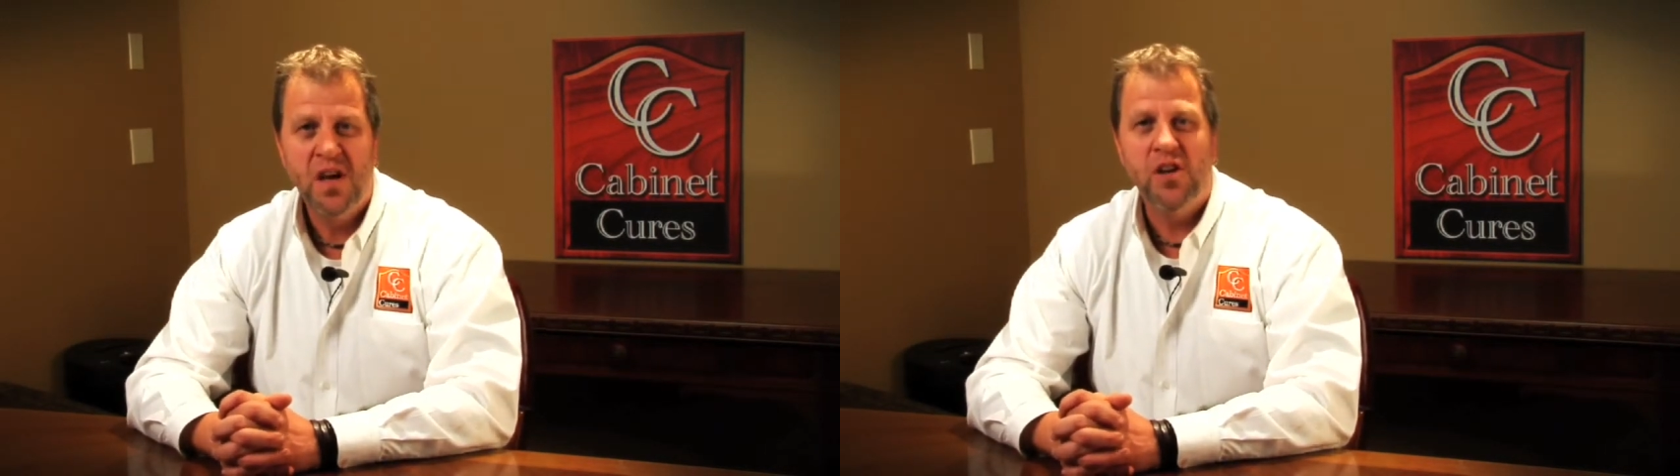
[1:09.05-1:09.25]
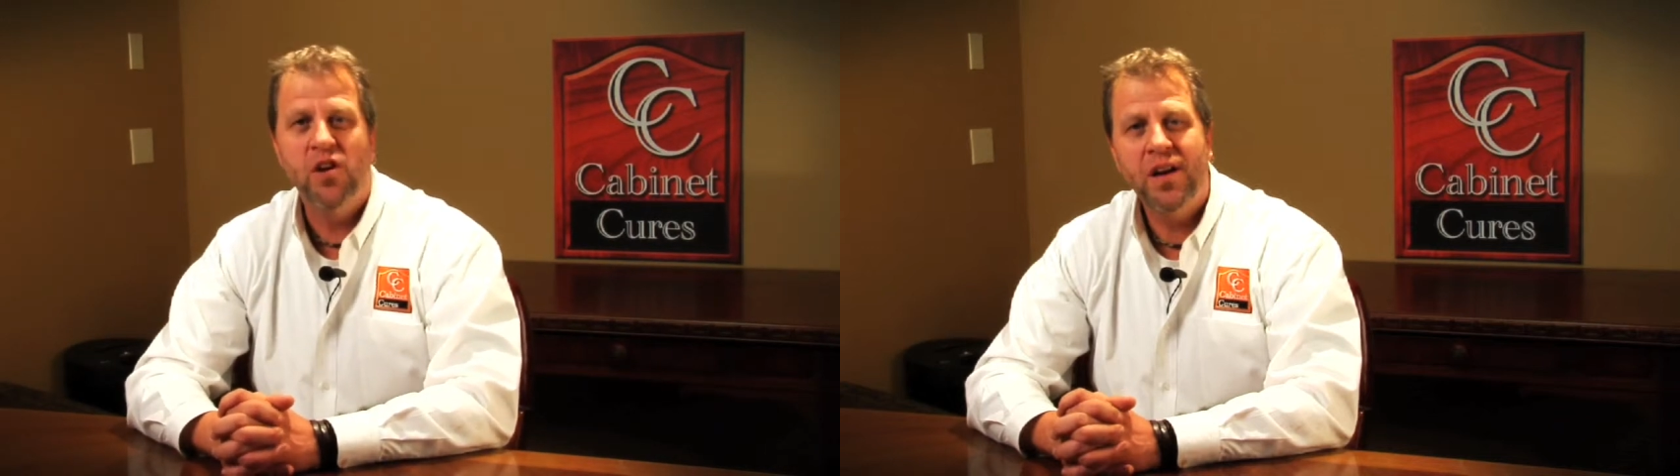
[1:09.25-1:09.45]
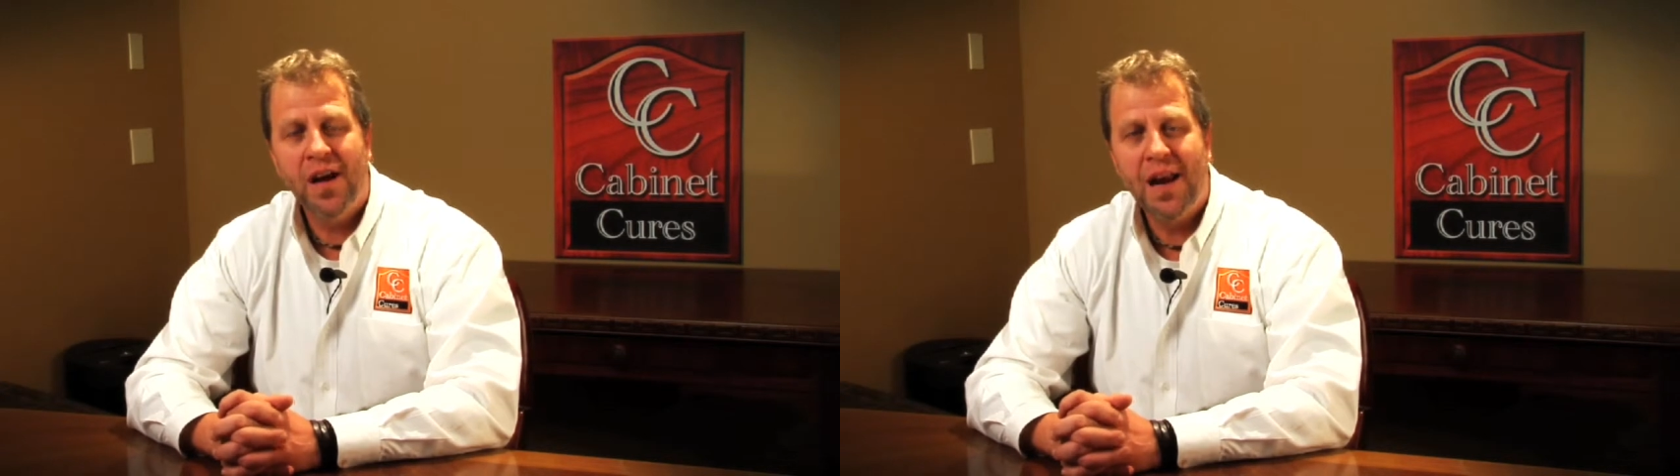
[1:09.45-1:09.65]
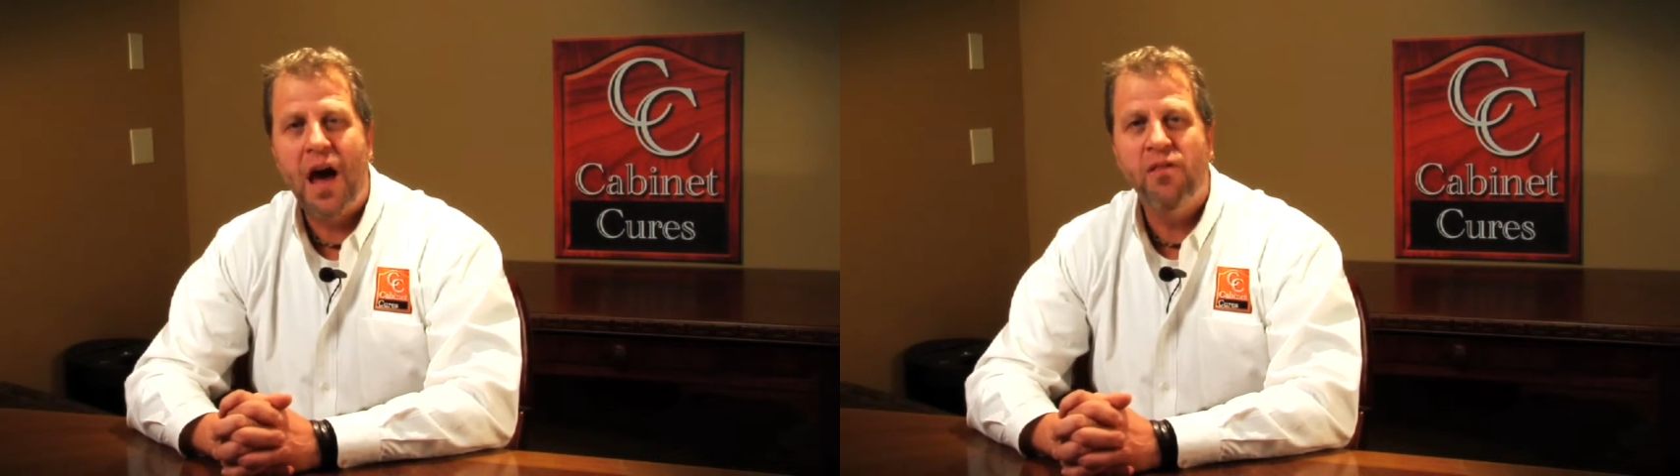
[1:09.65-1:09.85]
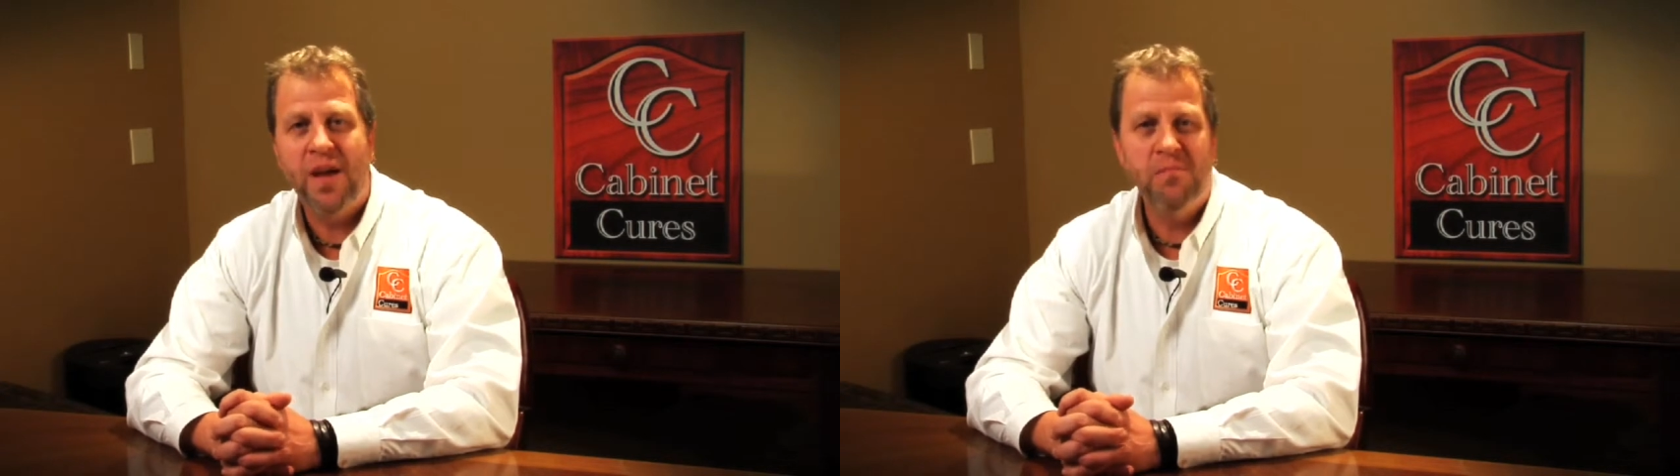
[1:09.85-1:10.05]
You're going to
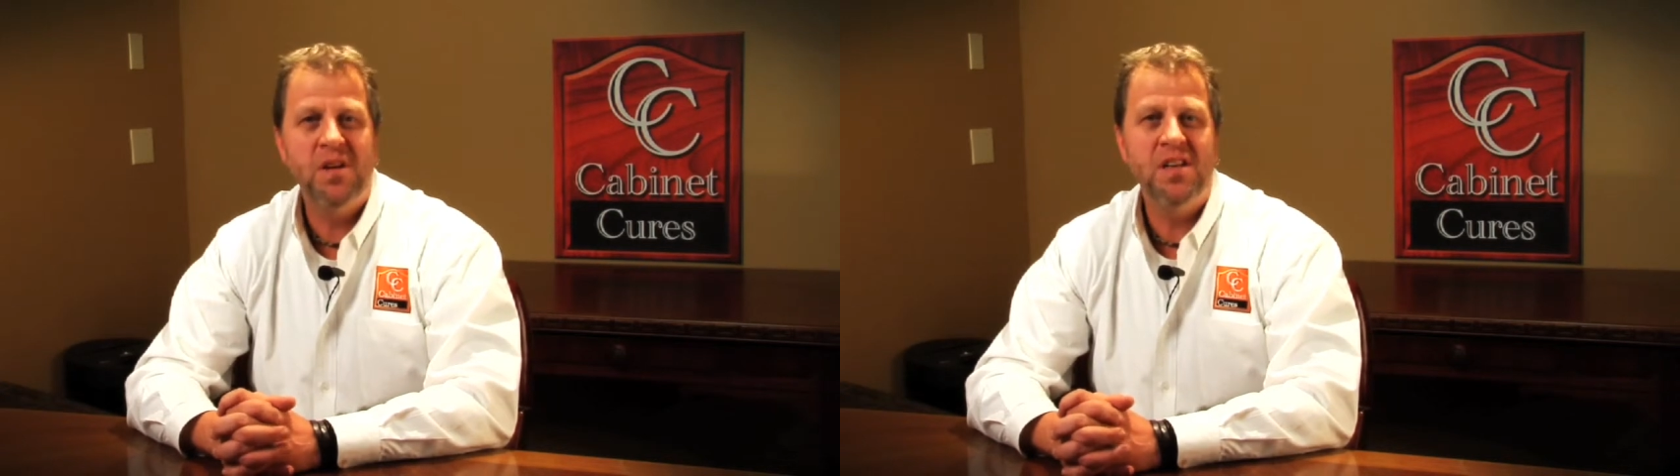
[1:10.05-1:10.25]
allow them to